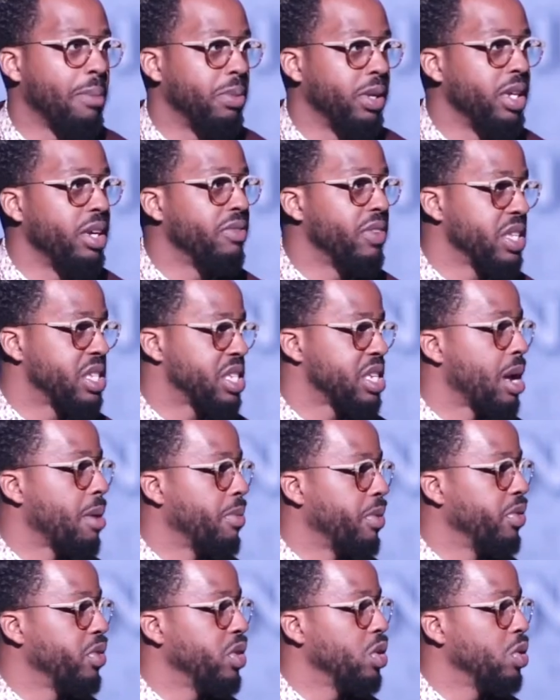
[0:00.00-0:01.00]
I believe it's
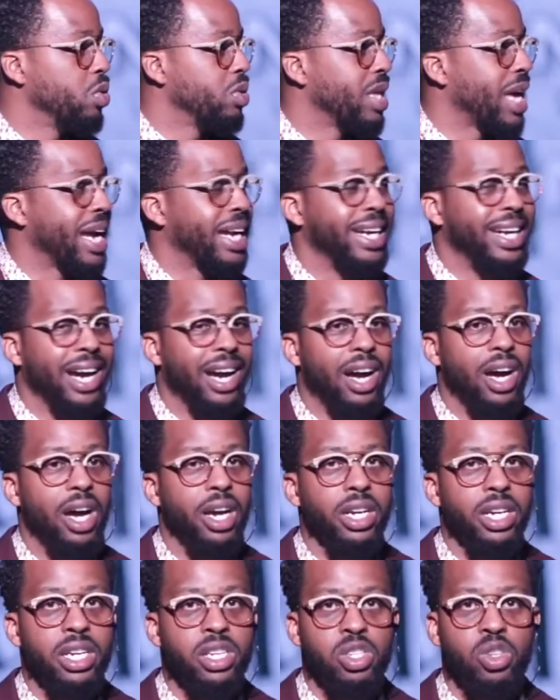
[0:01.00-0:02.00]
some of you that
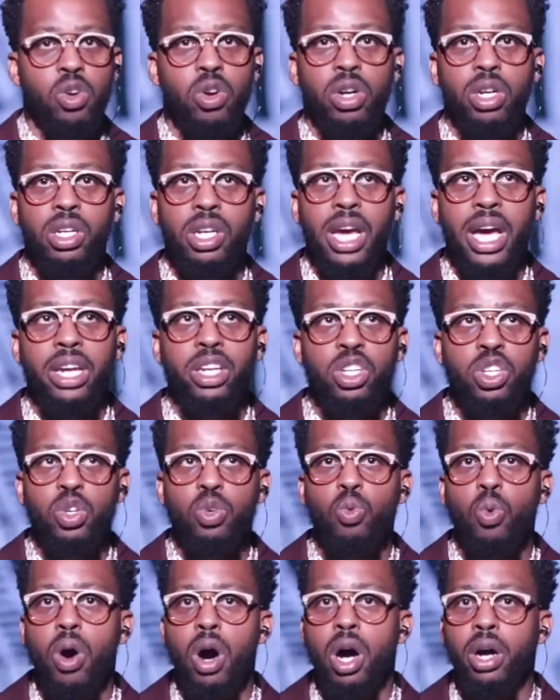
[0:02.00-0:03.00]
God is going to let
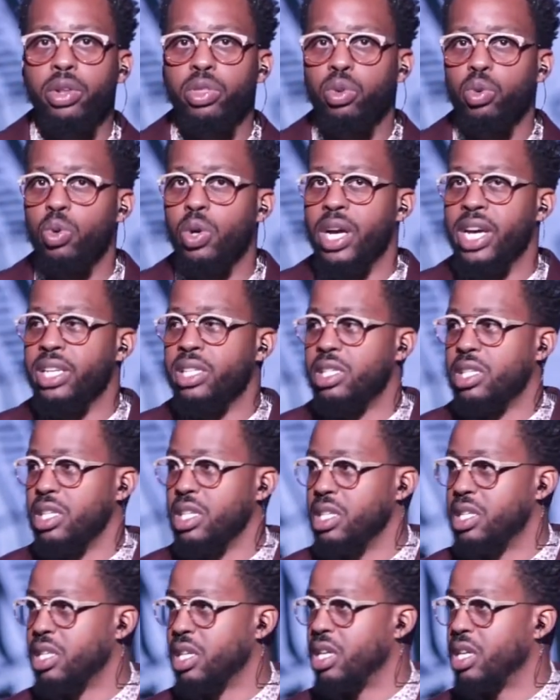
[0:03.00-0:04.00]
you walk through a
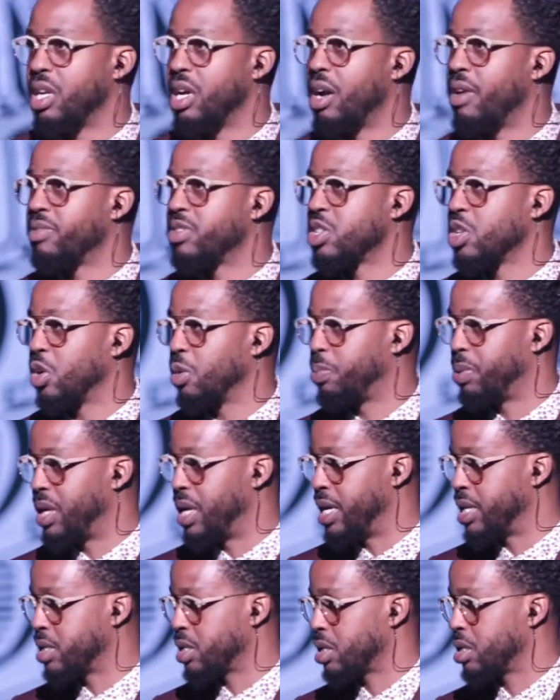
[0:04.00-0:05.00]
season of
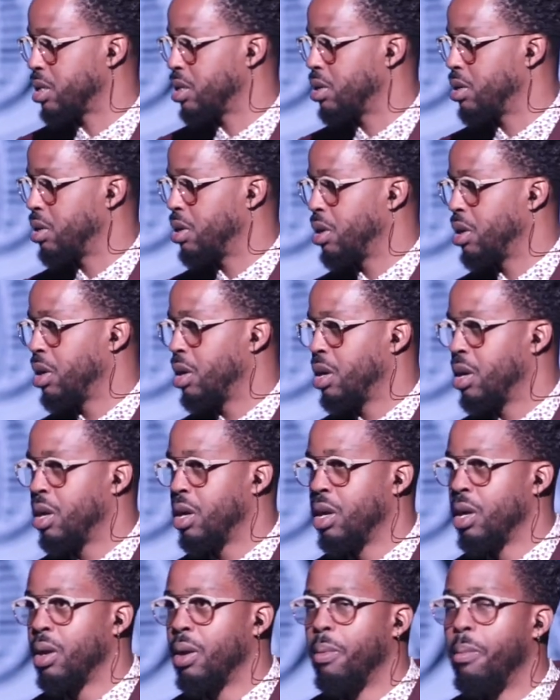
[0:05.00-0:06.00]
surplus
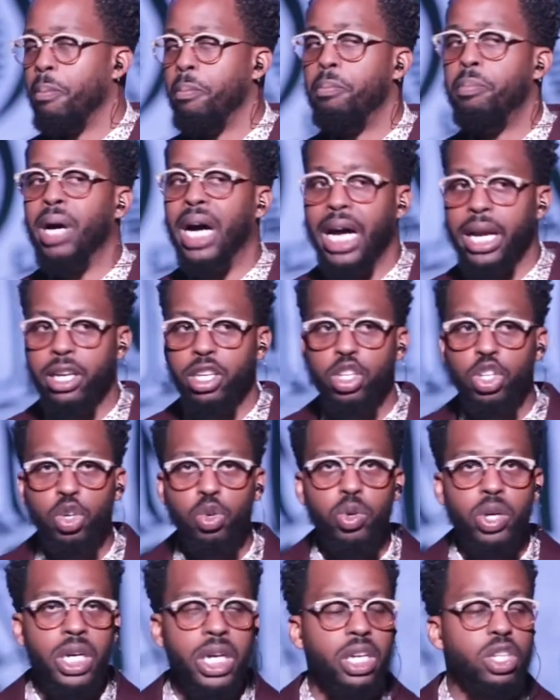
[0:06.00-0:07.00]
but
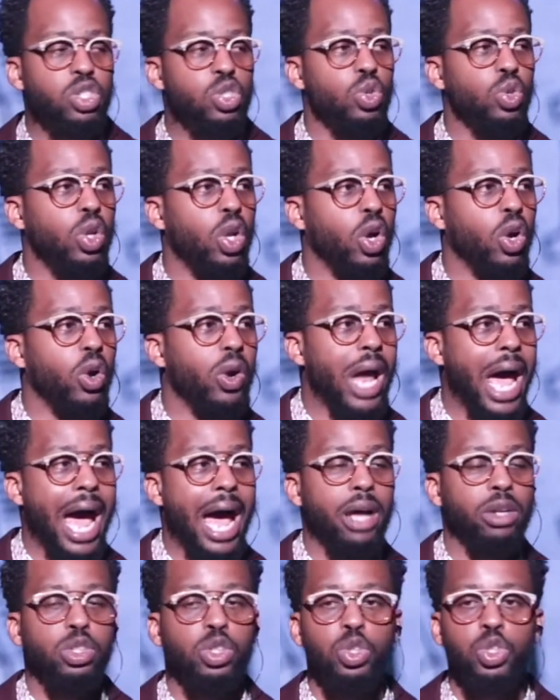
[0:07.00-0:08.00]
you need to learn
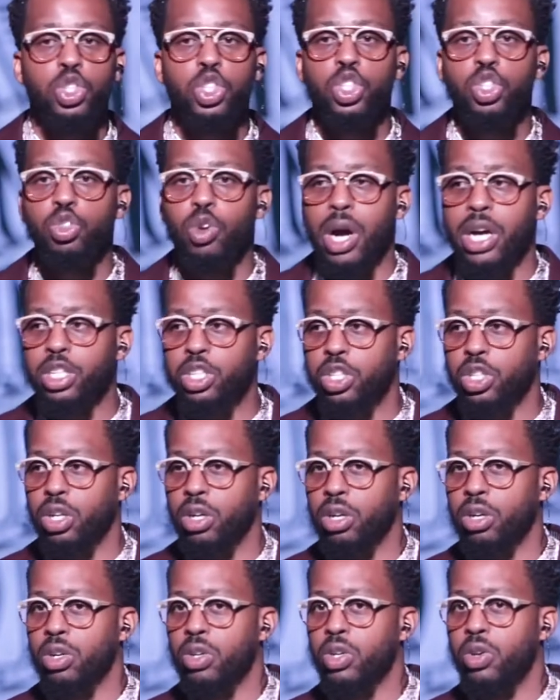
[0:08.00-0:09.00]
how to
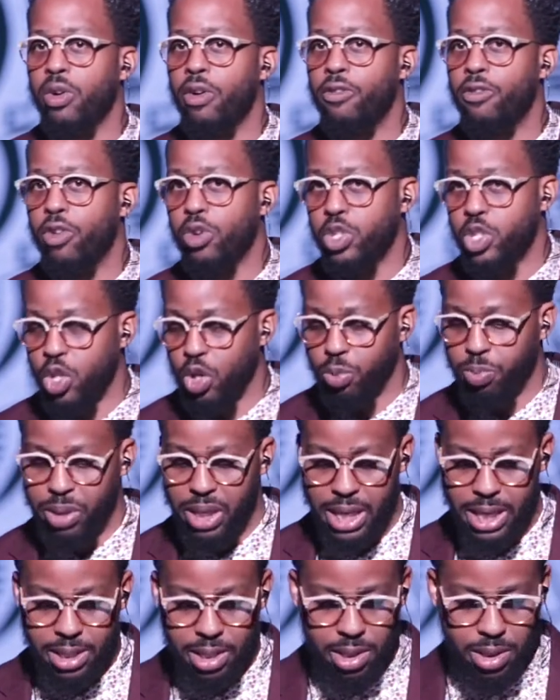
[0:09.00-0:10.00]
structure for
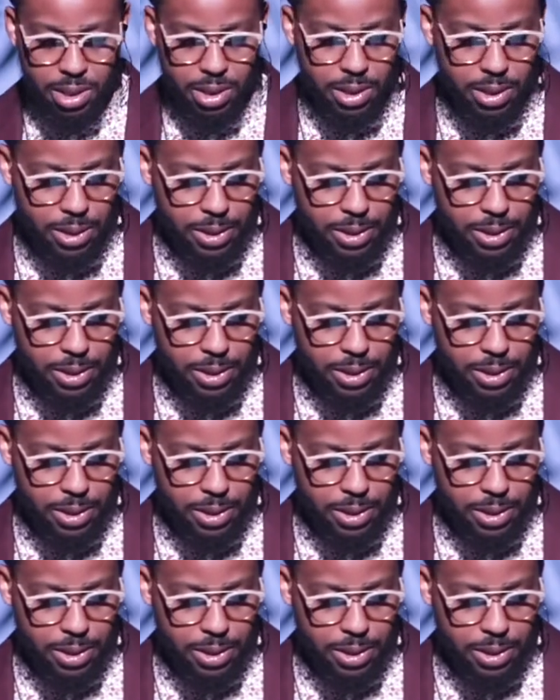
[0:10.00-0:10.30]
surplus.